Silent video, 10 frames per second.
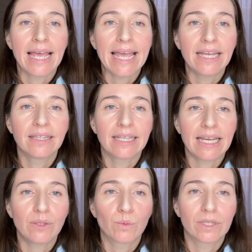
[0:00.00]
Ad
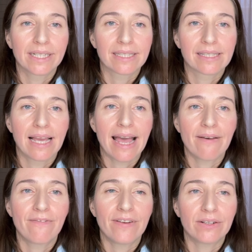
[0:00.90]
networks
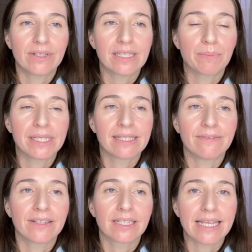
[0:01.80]
have very
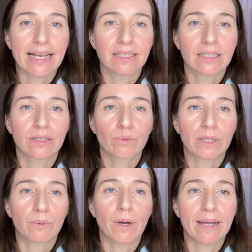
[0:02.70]
specific technical
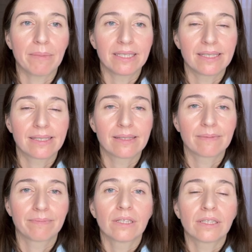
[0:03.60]
requirements,
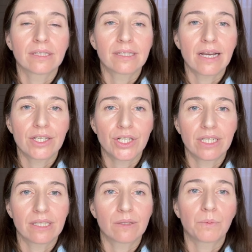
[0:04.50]
such
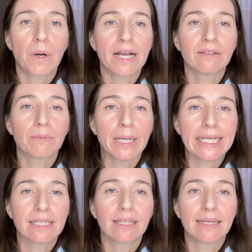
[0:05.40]
as file
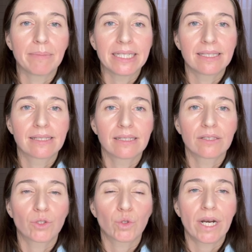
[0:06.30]
weight limits,
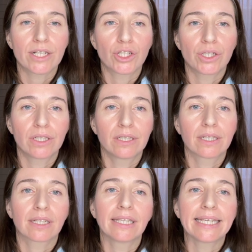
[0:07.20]

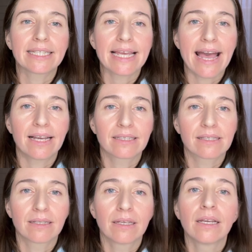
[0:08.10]
structure, click
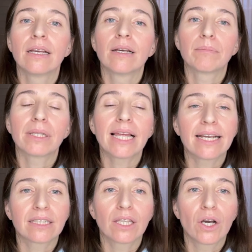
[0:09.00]
tags,
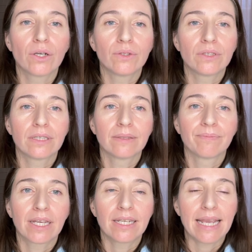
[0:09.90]
polite load,
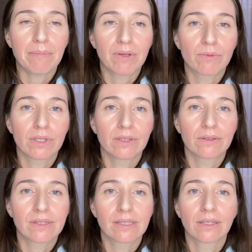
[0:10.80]
naming
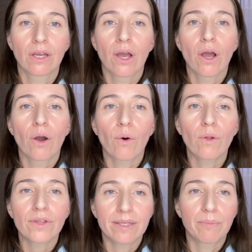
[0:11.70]
rules,
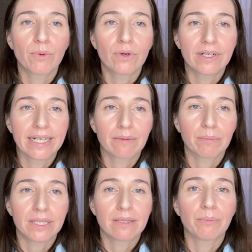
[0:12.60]
all that boring
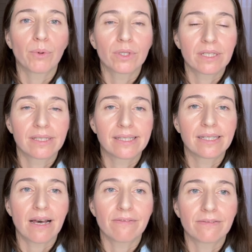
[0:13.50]
but important
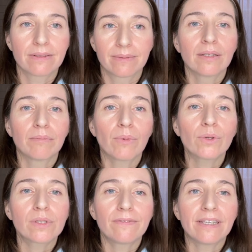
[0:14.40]
stuff. Most